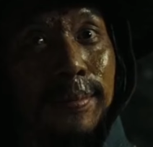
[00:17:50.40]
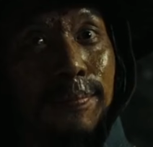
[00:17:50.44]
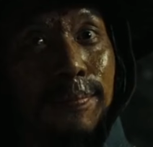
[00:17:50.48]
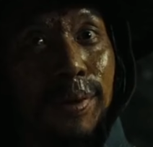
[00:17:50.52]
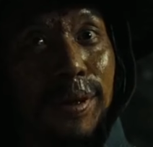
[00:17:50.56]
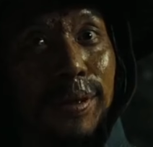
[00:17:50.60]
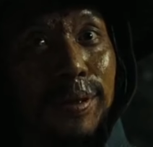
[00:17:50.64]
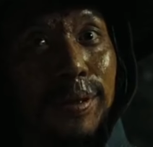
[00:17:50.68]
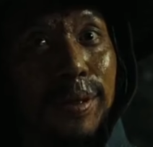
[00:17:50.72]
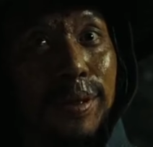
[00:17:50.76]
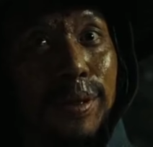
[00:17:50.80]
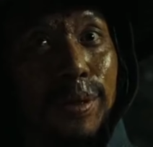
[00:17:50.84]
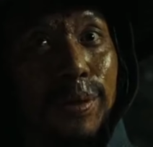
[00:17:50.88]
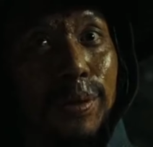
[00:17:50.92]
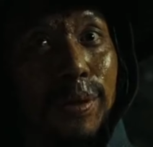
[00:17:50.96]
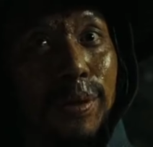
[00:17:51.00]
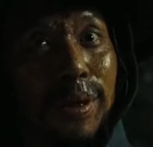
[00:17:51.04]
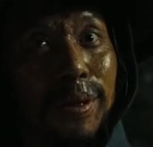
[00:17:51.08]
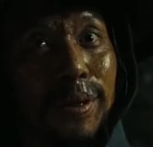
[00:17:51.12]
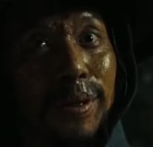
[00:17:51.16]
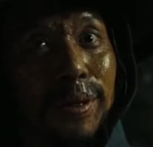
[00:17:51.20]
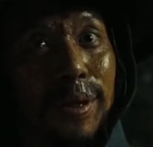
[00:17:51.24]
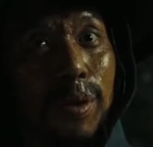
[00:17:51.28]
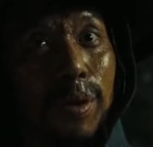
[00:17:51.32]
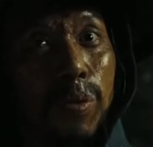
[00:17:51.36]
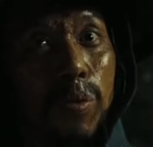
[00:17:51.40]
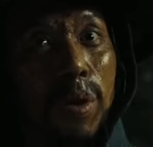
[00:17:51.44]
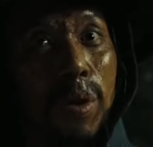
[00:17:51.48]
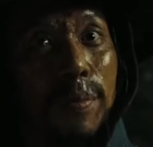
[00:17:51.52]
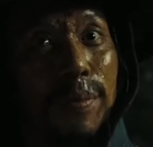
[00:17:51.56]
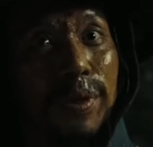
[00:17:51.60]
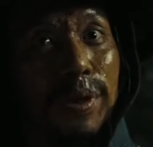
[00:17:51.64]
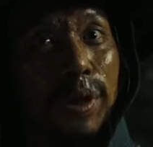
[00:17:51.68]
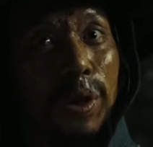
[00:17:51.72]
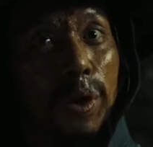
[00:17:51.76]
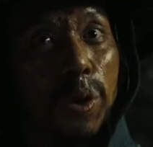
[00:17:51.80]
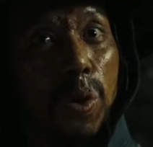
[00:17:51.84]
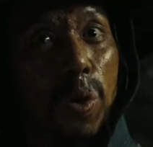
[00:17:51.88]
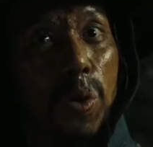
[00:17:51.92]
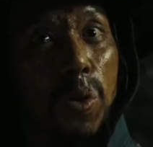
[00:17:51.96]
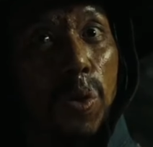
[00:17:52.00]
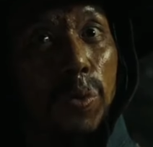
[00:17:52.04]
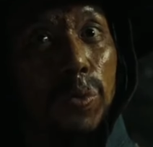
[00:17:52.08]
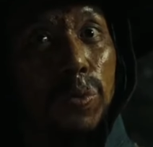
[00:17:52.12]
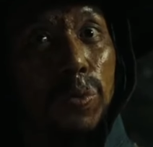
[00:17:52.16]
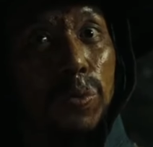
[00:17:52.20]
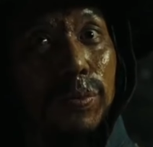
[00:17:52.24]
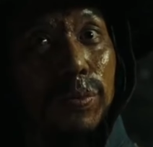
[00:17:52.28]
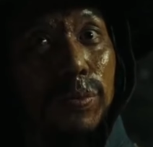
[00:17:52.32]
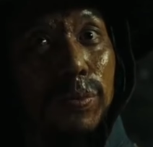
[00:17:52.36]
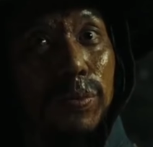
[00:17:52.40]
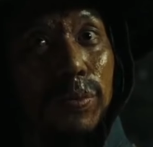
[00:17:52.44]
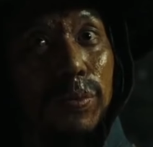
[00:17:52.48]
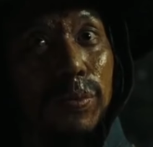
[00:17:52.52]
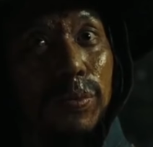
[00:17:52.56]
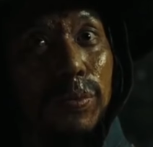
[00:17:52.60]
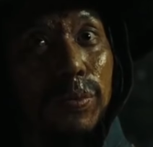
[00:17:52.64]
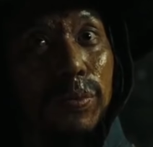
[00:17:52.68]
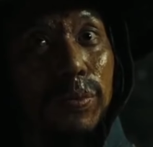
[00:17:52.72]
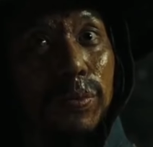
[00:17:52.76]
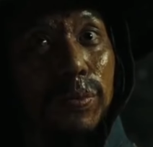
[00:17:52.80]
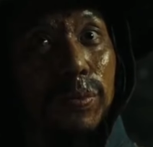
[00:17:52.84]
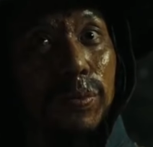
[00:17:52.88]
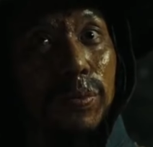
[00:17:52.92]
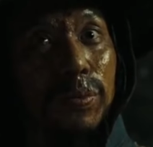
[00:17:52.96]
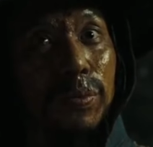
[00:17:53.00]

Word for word: Particularly a woman alone. What makes you